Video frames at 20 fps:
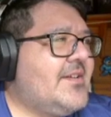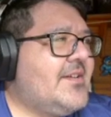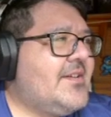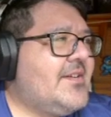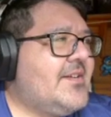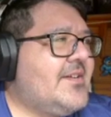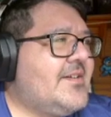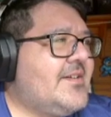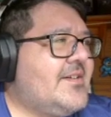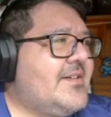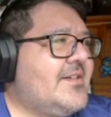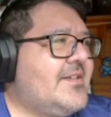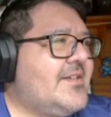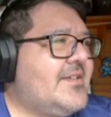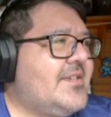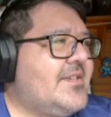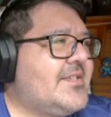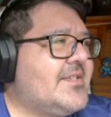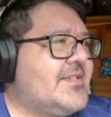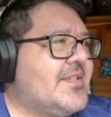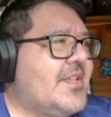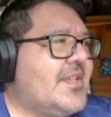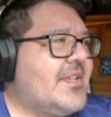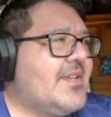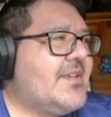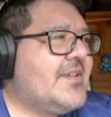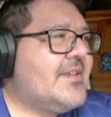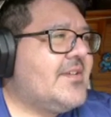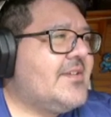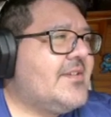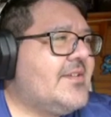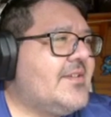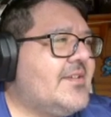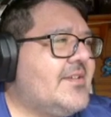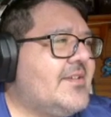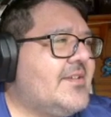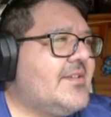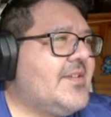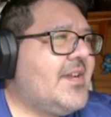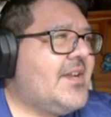uh is like
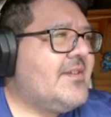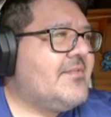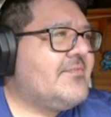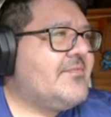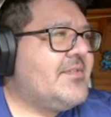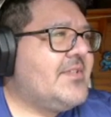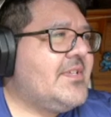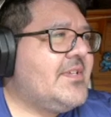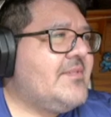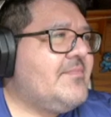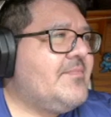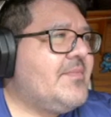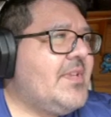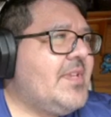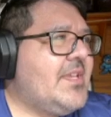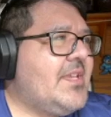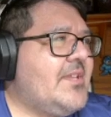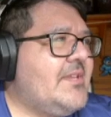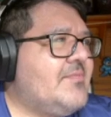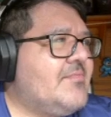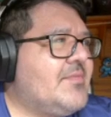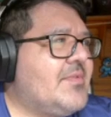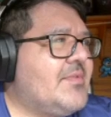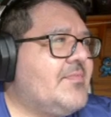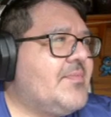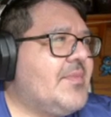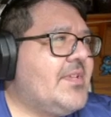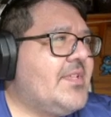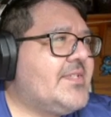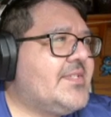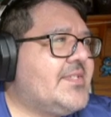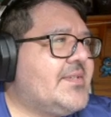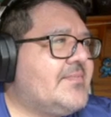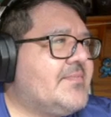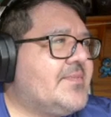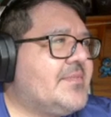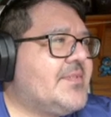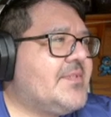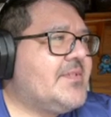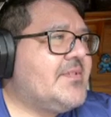not really meat but meat
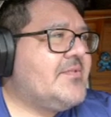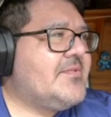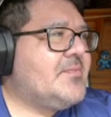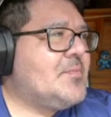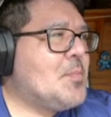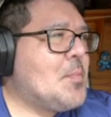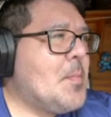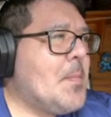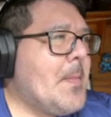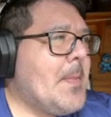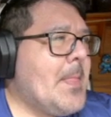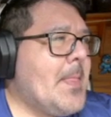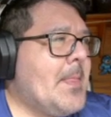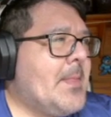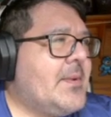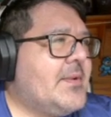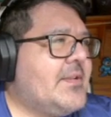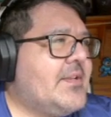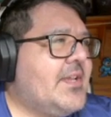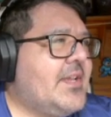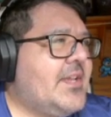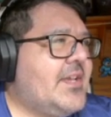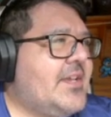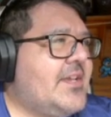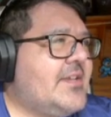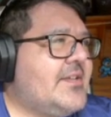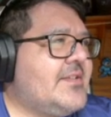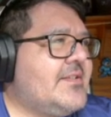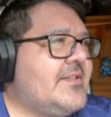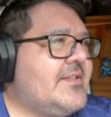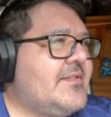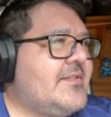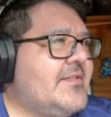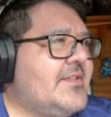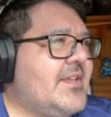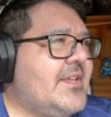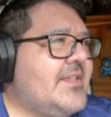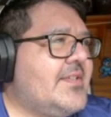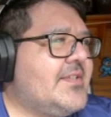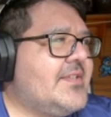substitute and
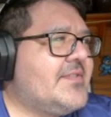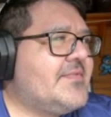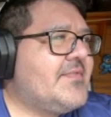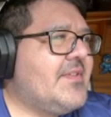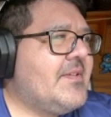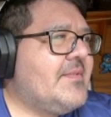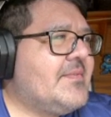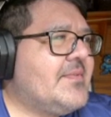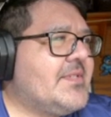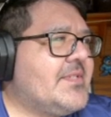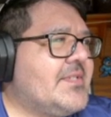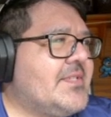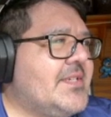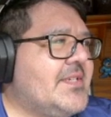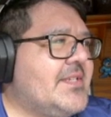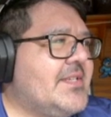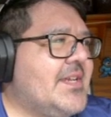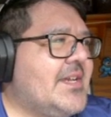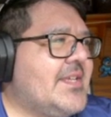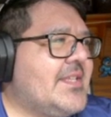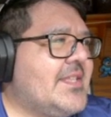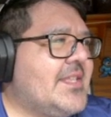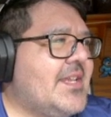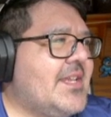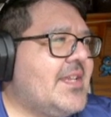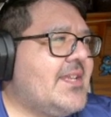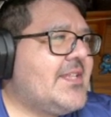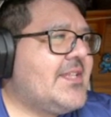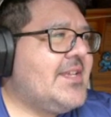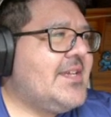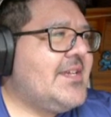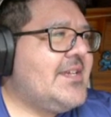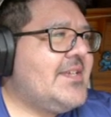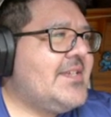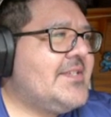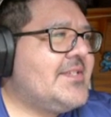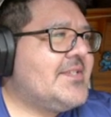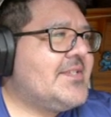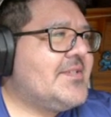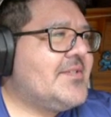nathan's famous did not like that
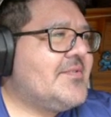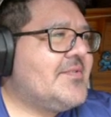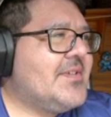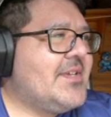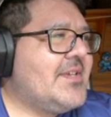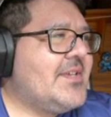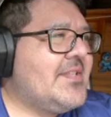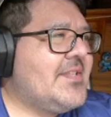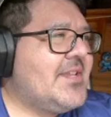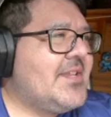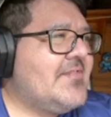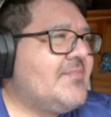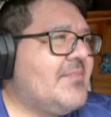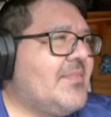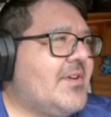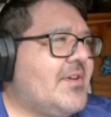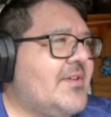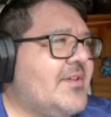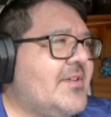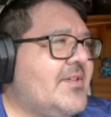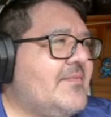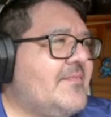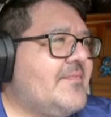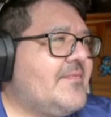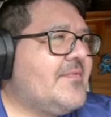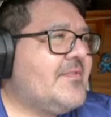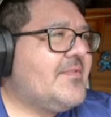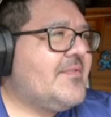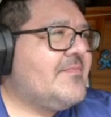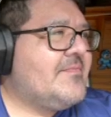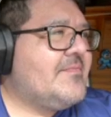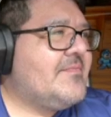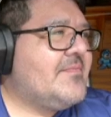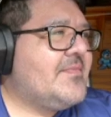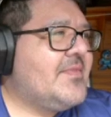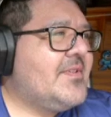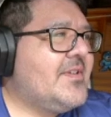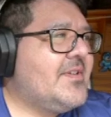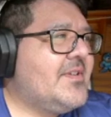and so they like barred him from